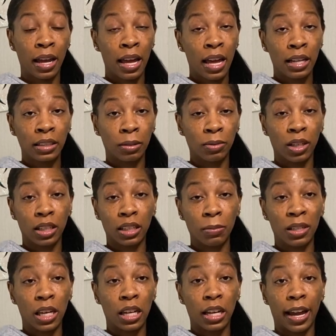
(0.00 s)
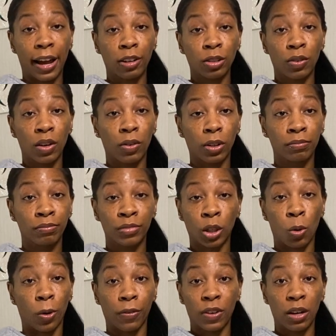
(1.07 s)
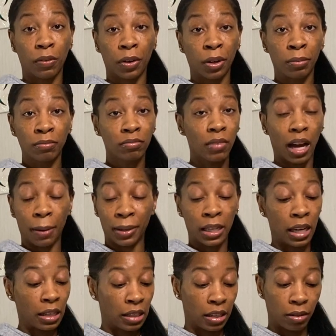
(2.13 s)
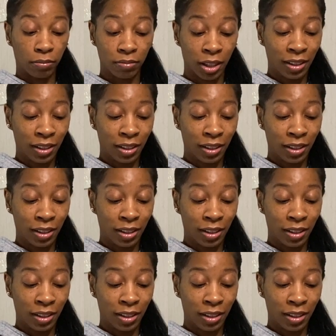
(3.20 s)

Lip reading: Sometimes I be getting a house fever, decor fever. I be getting it.